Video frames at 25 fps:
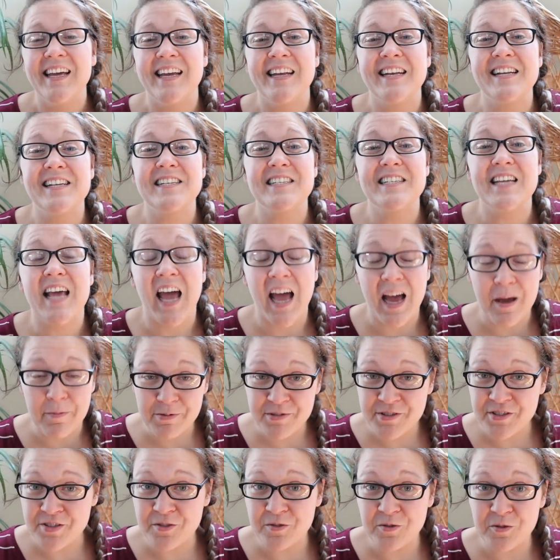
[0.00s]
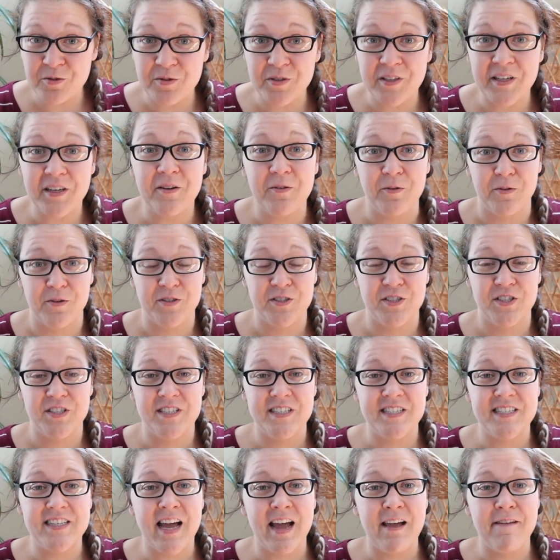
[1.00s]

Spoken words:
it is absolutely gorgeous.